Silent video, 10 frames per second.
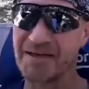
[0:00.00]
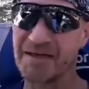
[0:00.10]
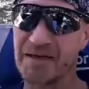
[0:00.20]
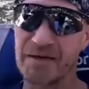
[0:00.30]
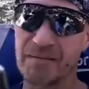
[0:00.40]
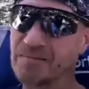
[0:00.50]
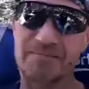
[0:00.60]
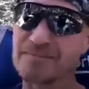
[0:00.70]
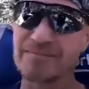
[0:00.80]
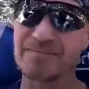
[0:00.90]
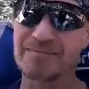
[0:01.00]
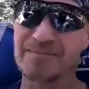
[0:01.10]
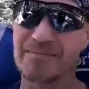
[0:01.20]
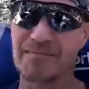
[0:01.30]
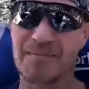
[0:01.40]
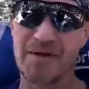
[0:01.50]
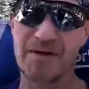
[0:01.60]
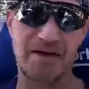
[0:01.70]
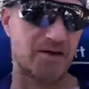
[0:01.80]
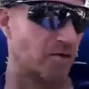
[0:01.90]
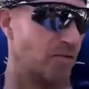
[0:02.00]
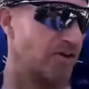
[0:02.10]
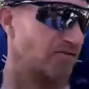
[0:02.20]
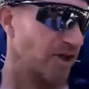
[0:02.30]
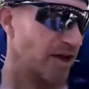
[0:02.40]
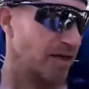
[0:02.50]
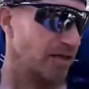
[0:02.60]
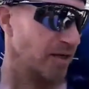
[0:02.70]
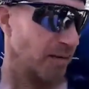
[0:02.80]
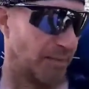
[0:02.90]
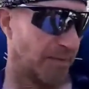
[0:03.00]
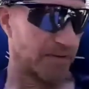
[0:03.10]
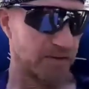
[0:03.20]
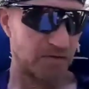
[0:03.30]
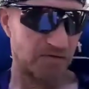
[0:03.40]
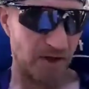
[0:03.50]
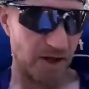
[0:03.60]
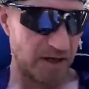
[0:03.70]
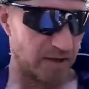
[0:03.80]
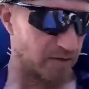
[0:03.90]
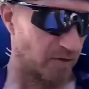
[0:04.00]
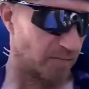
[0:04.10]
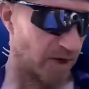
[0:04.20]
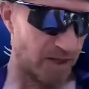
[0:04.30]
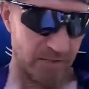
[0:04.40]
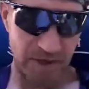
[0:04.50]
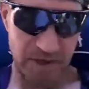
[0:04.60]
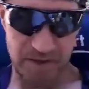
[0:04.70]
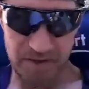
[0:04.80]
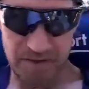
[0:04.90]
Anyhow. Alright, go away, fly. Shoo, fly. Don't bother me.